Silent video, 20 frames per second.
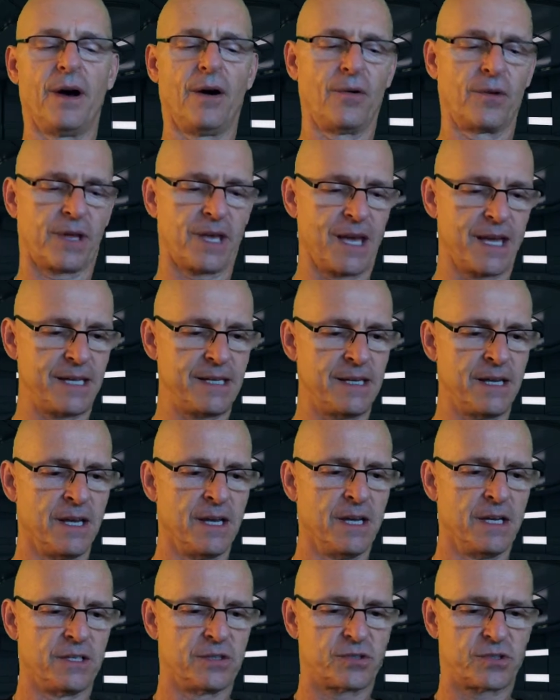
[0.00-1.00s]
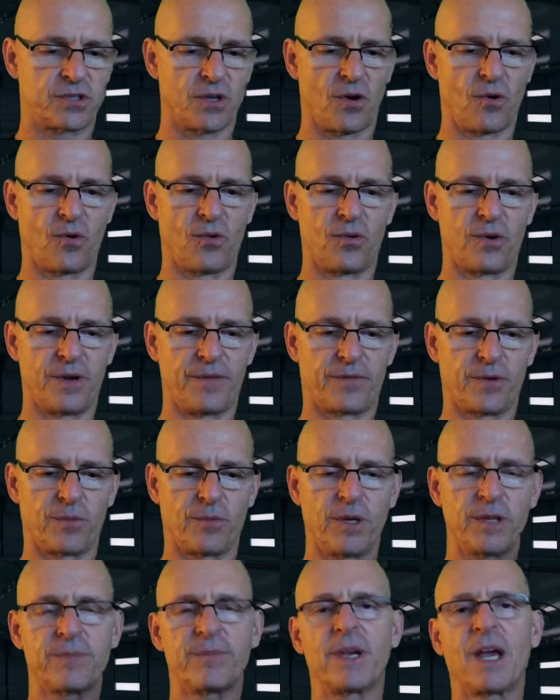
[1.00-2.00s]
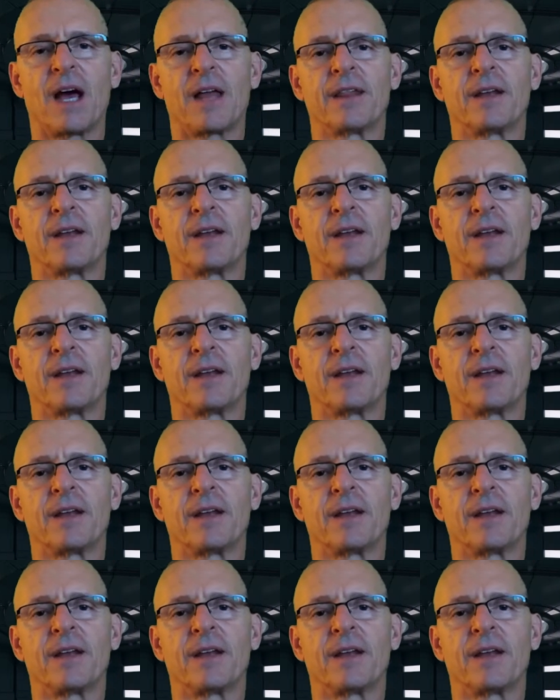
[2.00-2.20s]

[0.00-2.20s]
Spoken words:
Okay, so if you're with me